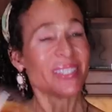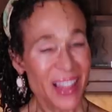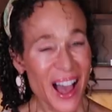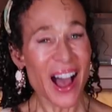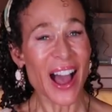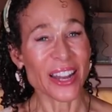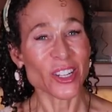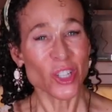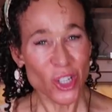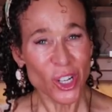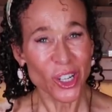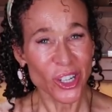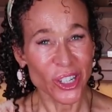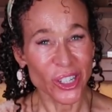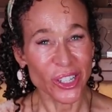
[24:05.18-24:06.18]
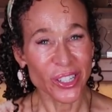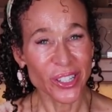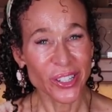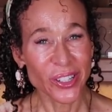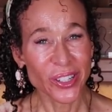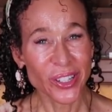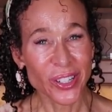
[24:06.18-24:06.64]
a lot of sugar
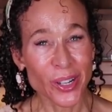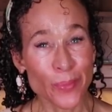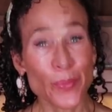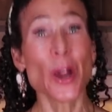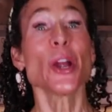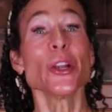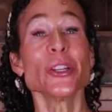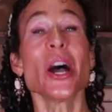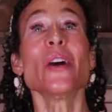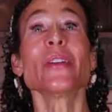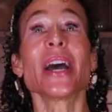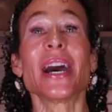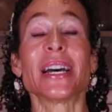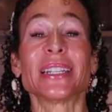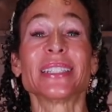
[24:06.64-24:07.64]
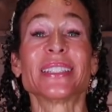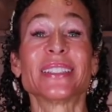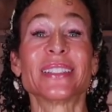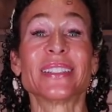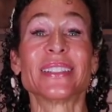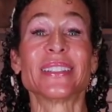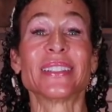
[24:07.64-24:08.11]
per donut.
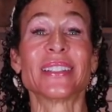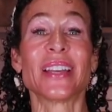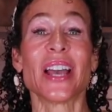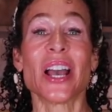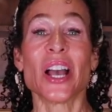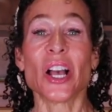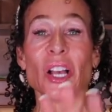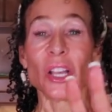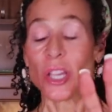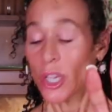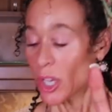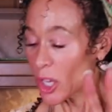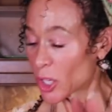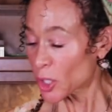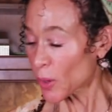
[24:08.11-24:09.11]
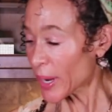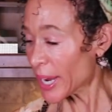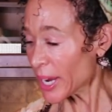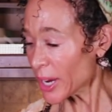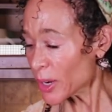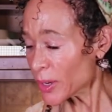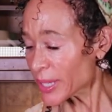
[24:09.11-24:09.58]
So
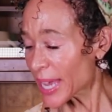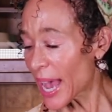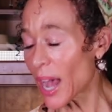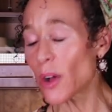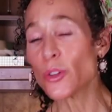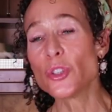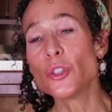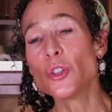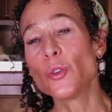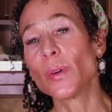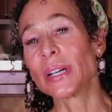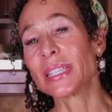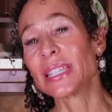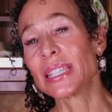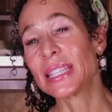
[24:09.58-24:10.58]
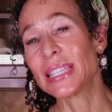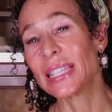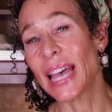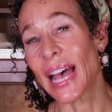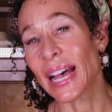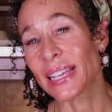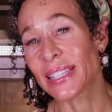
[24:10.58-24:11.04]
here's how you
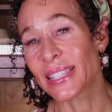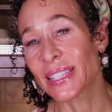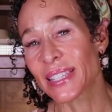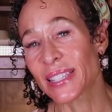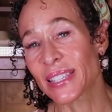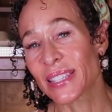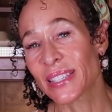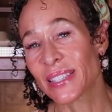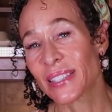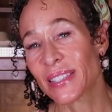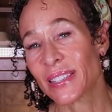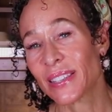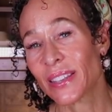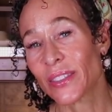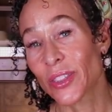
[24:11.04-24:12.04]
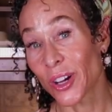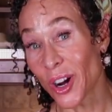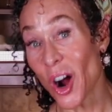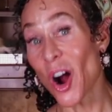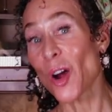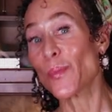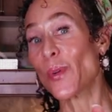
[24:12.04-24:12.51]
assess the
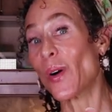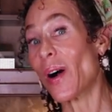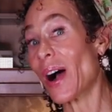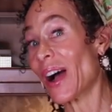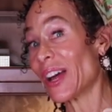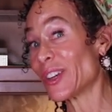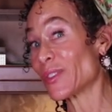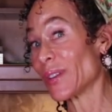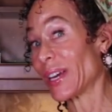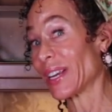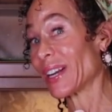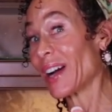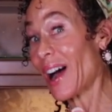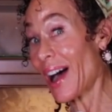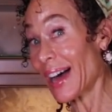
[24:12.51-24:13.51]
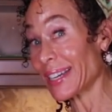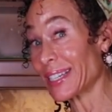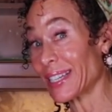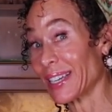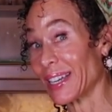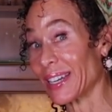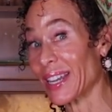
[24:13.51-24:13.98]
carbohydrate
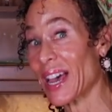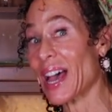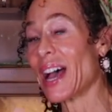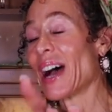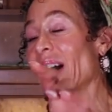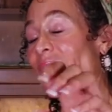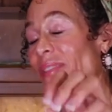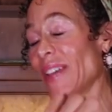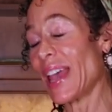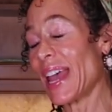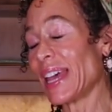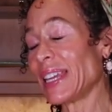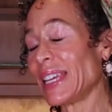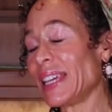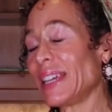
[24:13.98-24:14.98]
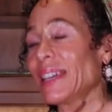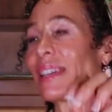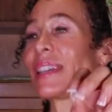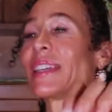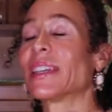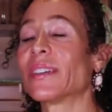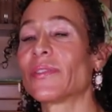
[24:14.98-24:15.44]
content of any
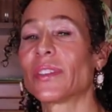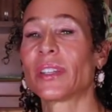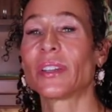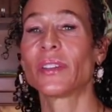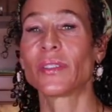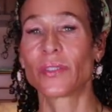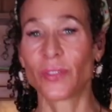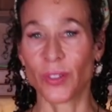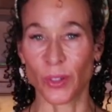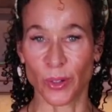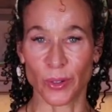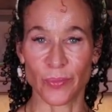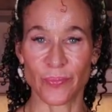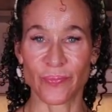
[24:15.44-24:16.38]
given food.